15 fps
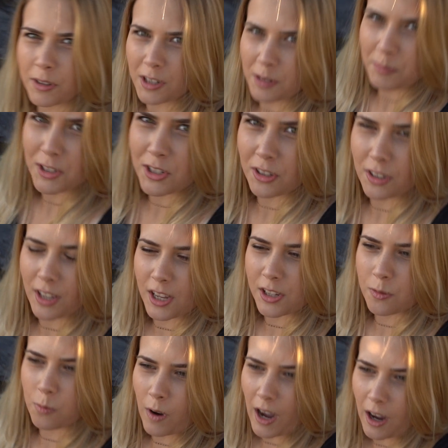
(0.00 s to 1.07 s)
going to be doing that as
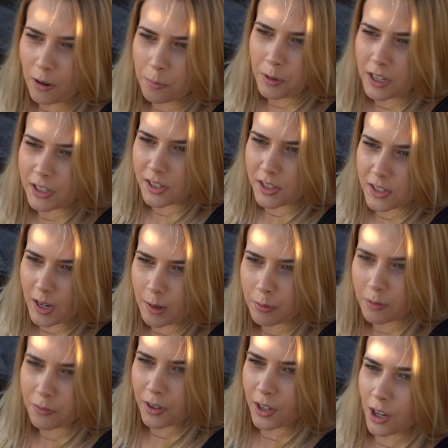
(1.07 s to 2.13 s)
well, but as a
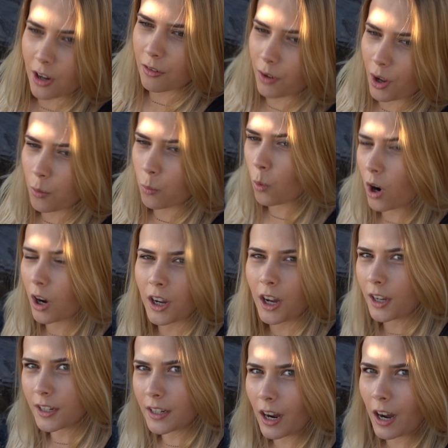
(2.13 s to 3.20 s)
separate video of like
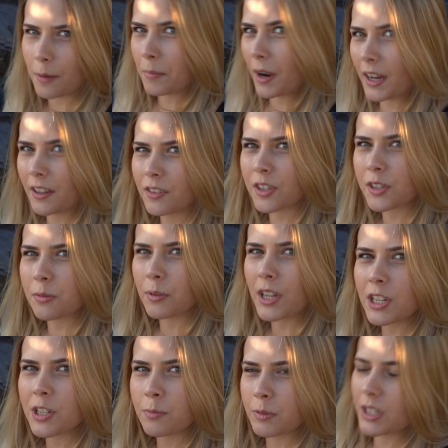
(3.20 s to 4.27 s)
why I made the
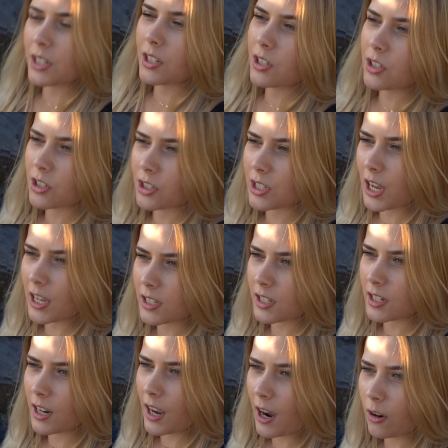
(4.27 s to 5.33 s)
switch, but this is just
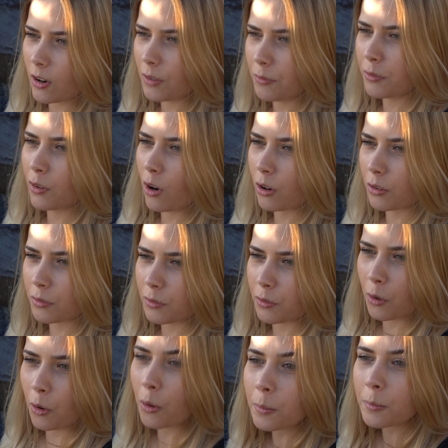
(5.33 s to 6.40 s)
testing it out in vlog
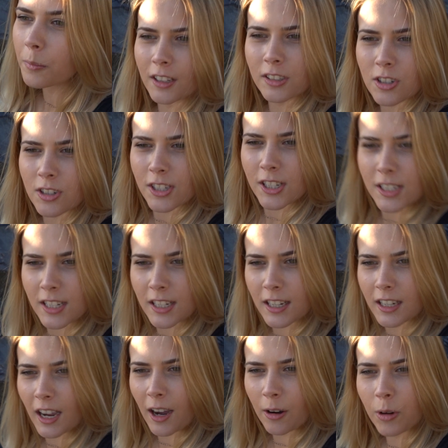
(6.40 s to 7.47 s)
form, like, just to see
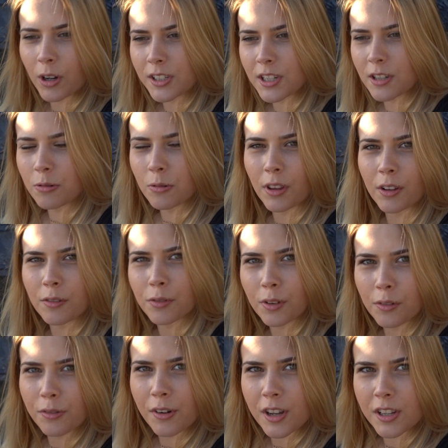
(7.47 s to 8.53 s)
how I deal with it for
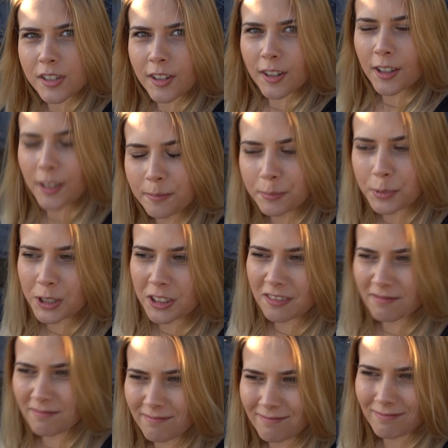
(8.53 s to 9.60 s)
the first time. But
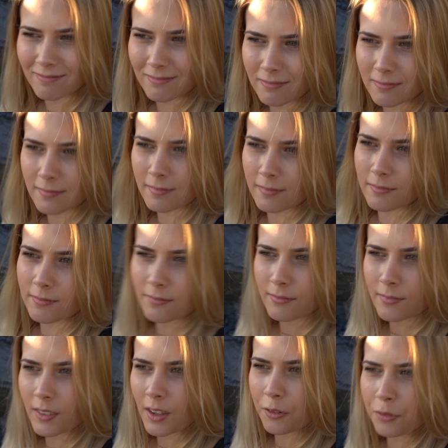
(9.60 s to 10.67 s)

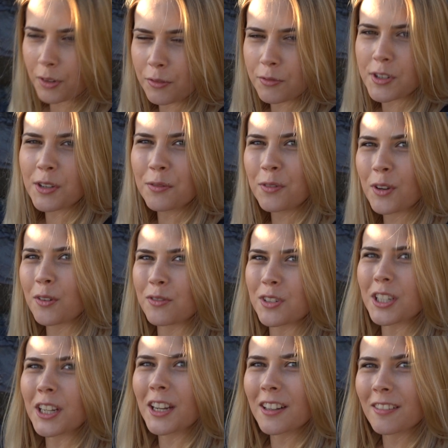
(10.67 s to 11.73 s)

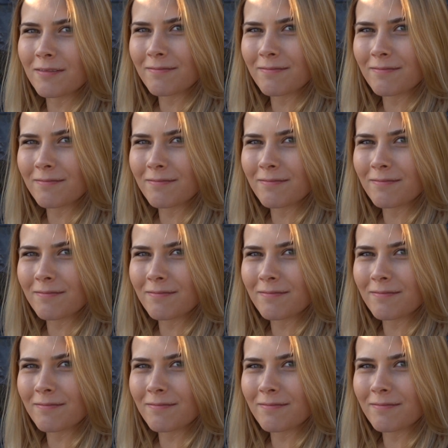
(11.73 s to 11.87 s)
50-50